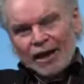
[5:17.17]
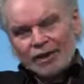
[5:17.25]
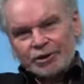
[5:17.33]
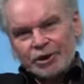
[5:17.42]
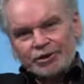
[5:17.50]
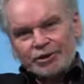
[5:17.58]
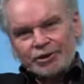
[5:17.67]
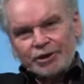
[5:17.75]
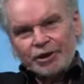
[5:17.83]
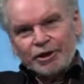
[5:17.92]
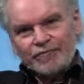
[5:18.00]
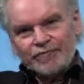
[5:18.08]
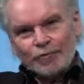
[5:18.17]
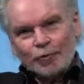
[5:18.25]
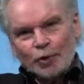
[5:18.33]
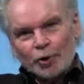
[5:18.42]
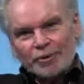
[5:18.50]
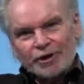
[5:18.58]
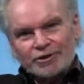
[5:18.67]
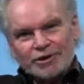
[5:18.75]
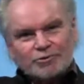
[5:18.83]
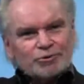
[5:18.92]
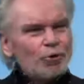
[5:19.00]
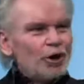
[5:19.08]
1994, because I
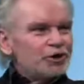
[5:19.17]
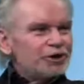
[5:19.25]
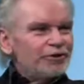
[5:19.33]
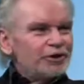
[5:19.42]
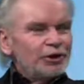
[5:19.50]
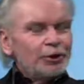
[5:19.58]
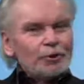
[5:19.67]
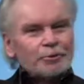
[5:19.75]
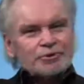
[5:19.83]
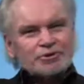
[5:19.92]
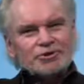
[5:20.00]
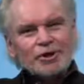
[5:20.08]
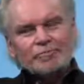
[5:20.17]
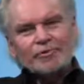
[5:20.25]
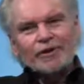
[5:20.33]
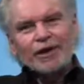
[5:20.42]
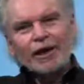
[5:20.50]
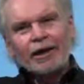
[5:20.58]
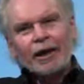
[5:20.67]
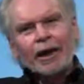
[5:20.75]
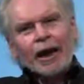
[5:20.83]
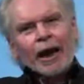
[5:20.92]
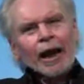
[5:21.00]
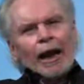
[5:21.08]
was watching the news or something.
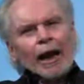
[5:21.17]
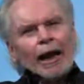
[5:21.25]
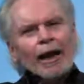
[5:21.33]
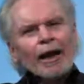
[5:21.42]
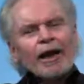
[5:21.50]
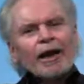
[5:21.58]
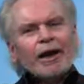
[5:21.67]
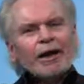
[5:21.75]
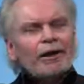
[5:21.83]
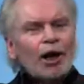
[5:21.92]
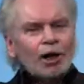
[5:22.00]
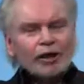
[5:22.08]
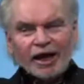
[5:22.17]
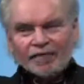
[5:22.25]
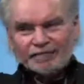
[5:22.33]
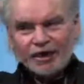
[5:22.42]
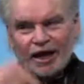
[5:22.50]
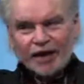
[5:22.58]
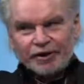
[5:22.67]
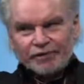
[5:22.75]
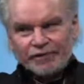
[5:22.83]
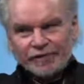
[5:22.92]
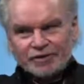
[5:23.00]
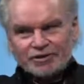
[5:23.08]
And I'll have to
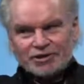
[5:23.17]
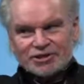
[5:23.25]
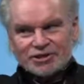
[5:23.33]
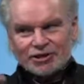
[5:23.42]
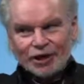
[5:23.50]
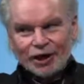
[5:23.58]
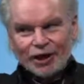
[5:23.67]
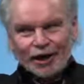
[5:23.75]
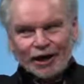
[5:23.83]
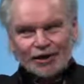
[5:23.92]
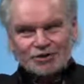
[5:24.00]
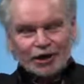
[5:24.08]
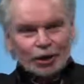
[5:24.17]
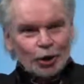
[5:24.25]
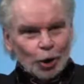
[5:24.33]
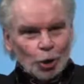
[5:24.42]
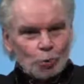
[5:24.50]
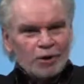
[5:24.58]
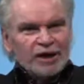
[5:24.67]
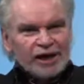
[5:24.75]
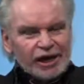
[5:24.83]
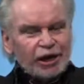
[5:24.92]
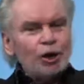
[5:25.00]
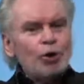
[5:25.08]
edit this uh, as I go.
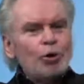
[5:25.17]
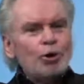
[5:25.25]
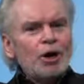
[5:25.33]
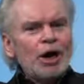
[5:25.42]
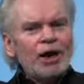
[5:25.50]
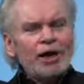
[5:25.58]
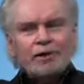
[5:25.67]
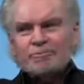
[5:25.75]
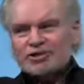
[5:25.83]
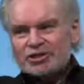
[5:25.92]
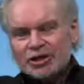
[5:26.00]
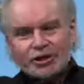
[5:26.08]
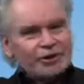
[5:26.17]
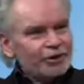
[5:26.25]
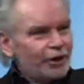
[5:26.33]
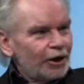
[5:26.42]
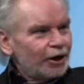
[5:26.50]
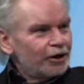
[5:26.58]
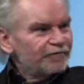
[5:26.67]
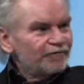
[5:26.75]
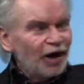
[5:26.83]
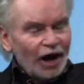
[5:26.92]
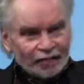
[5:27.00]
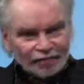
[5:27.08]
You know, I'm sick and tired
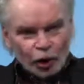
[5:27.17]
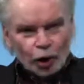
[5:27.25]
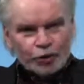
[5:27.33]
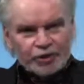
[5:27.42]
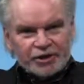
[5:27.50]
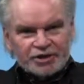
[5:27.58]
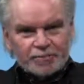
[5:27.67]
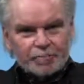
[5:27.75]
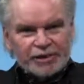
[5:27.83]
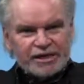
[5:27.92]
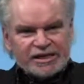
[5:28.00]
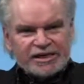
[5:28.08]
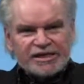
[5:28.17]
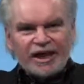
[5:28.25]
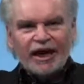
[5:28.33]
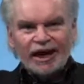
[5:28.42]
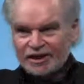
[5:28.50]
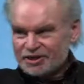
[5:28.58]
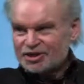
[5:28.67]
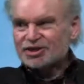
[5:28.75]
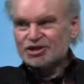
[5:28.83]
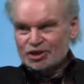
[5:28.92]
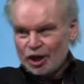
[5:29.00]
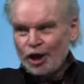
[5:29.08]
of all this BS.
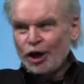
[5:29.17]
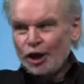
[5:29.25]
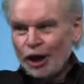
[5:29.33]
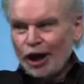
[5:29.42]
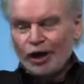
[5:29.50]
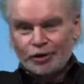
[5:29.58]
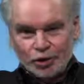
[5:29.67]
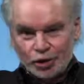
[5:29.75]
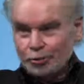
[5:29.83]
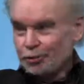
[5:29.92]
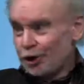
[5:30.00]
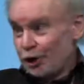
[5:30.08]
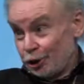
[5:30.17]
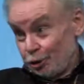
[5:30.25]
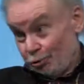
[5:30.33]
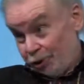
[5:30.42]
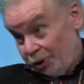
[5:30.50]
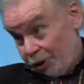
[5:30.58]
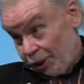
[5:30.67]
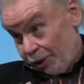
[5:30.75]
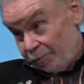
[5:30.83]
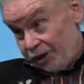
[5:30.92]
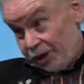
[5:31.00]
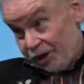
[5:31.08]
And you and I know what
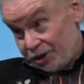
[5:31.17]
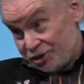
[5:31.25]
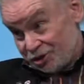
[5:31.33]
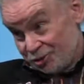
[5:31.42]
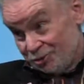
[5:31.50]
BS